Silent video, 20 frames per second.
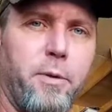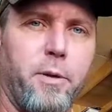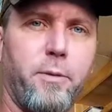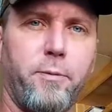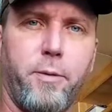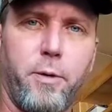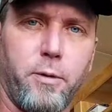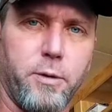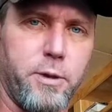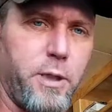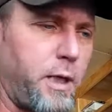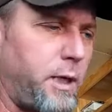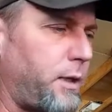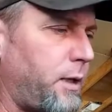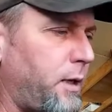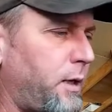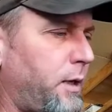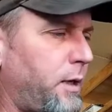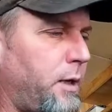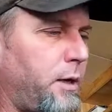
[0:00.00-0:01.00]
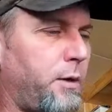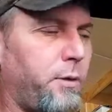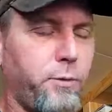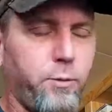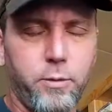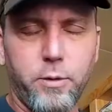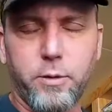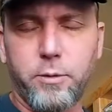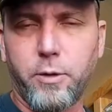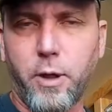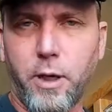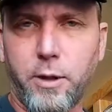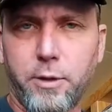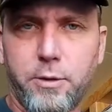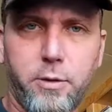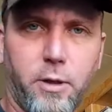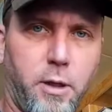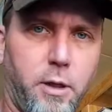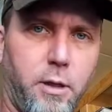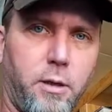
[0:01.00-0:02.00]
of the fuel tank through the draw
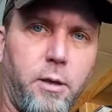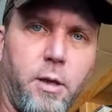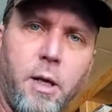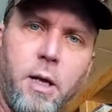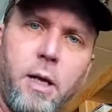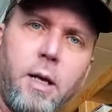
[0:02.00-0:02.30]
straw